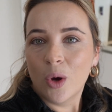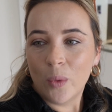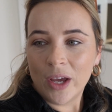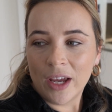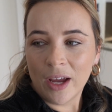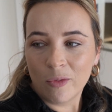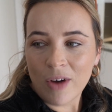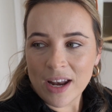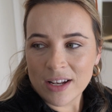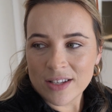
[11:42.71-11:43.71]
we
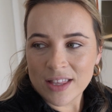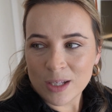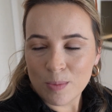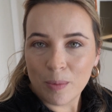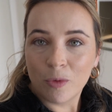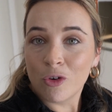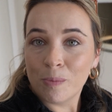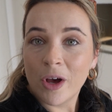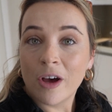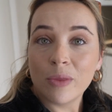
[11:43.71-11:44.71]
ran into these people
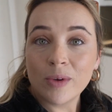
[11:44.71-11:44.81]
from Perth,